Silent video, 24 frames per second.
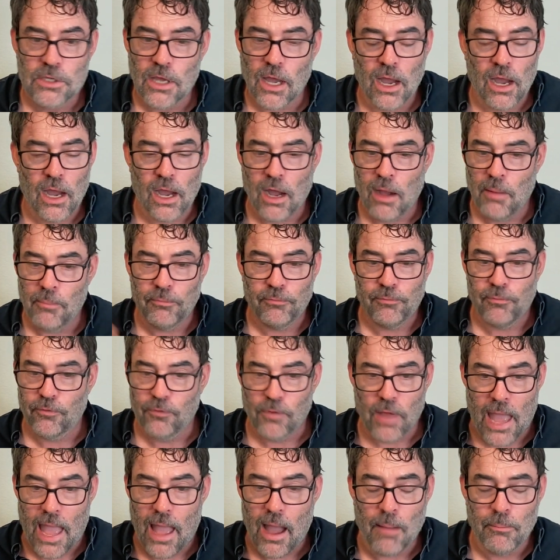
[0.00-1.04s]

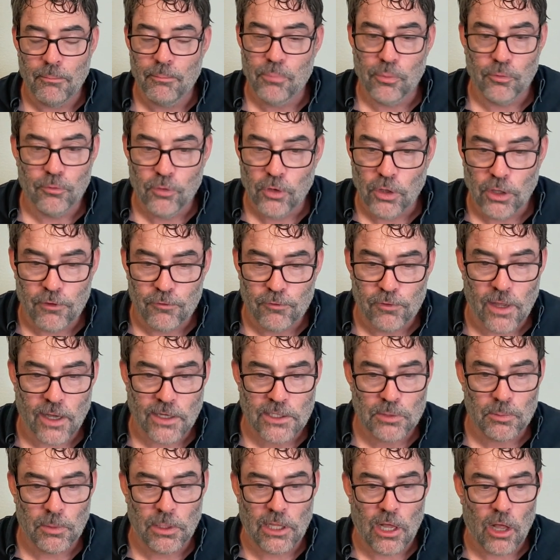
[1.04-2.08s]
I'm really
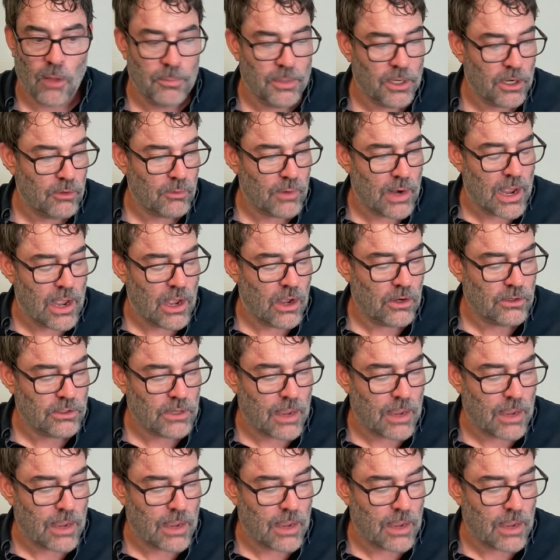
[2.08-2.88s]
flexible. I'll be around.